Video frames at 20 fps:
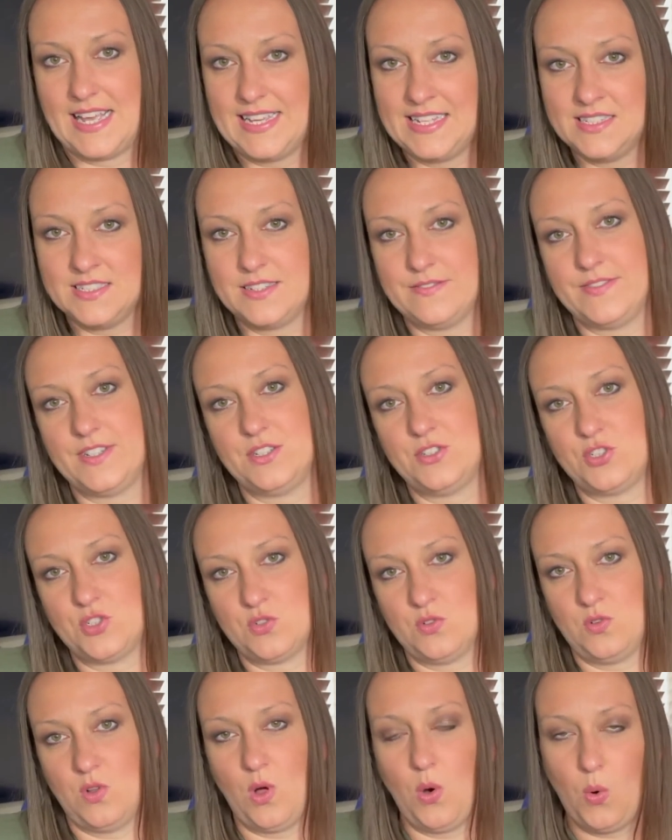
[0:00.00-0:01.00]

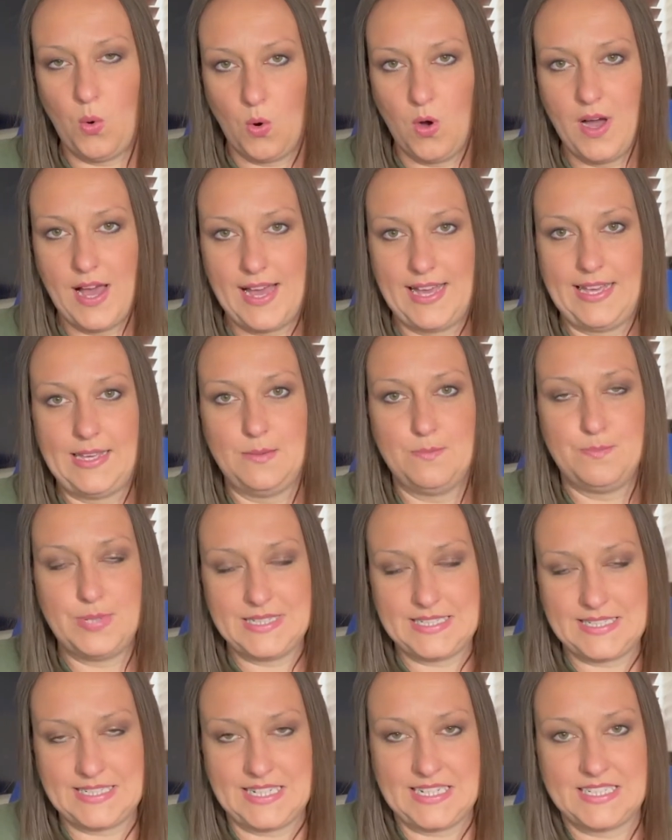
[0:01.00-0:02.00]
individual or a
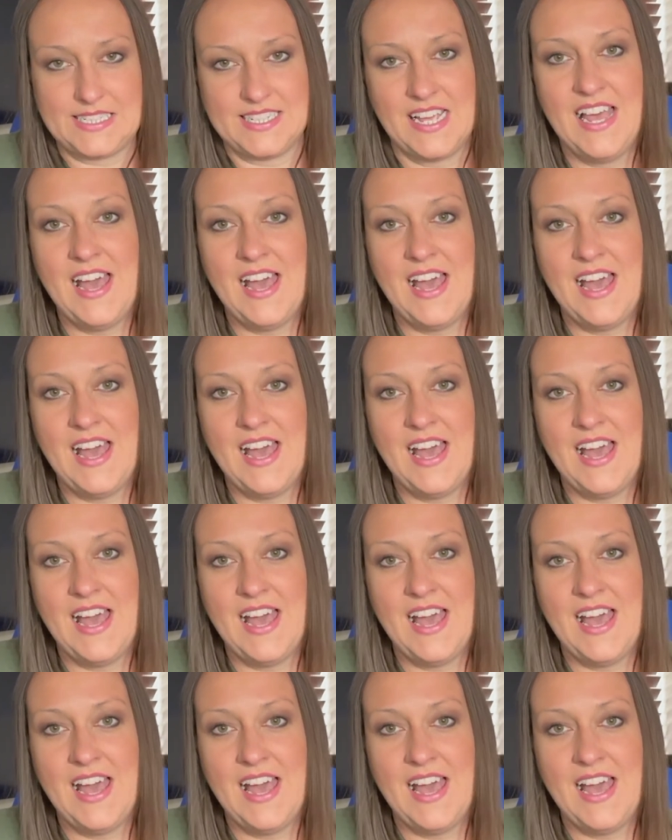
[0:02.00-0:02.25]
business.